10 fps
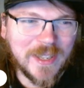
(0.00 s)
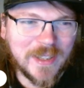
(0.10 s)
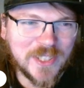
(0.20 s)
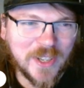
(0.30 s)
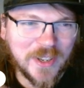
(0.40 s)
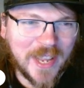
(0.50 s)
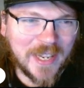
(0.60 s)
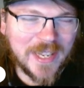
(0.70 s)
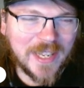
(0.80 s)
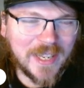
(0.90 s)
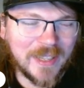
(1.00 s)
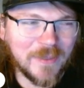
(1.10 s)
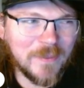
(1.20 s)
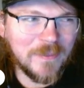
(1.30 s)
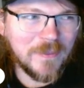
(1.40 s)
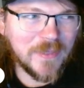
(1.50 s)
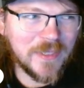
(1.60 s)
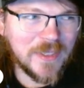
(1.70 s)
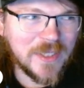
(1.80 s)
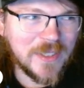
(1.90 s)
start heading to
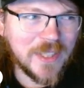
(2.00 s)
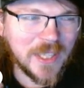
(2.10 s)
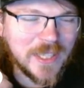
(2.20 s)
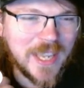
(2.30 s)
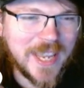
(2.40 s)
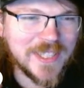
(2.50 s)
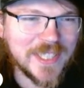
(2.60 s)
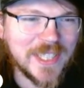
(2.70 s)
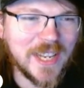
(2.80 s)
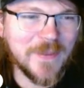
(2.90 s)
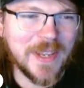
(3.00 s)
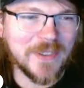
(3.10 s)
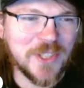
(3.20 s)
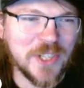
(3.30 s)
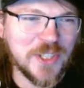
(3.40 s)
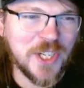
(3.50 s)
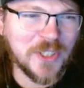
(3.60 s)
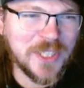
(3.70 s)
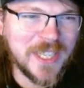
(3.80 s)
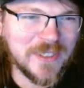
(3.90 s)
Kansas, they're just
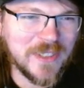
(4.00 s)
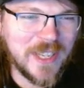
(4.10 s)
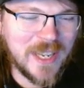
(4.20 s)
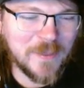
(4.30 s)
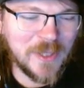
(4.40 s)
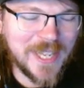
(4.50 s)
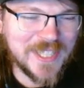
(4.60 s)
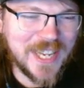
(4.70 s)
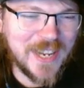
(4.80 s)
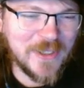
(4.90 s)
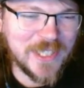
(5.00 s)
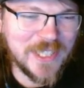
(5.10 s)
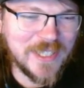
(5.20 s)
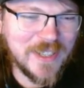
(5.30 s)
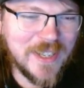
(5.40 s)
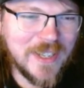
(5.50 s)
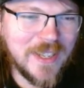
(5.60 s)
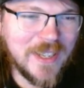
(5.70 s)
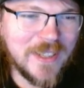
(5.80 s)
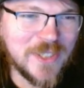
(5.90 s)
chilling at Glenn's house, and
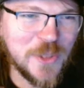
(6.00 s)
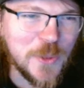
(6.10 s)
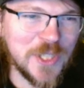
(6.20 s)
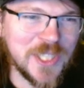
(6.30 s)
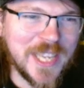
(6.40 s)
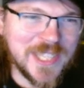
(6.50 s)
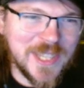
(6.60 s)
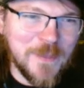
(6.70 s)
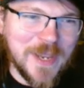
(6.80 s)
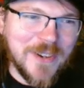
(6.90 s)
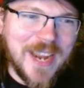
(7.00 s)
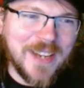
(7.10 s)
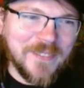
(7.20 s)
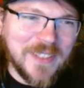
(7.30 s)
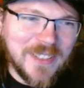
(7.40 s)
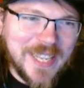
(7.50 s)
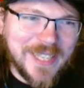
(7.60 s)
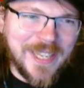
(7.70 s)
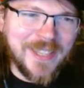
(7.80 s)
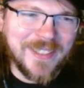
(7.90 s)
Stu just gets the beer out of the
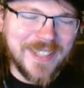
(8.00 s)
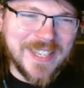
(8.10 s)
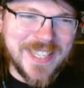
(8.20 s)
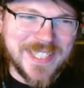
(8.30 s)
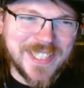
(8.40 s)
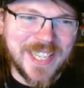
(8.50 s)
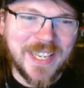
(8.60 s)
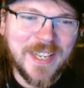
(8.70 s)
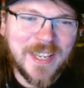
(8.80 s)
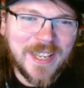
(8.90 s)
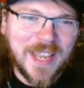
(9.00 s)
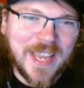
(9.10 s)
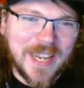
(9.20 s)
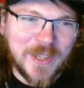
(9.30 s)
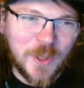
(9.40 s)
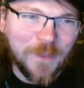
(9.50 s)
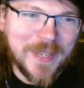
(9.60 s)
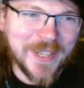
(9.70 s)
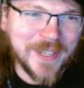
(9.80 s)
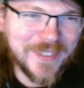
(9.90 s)
lake, and he's just like, "Hey, I got cold
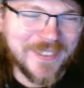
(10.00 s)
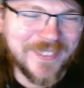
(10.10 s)
beer."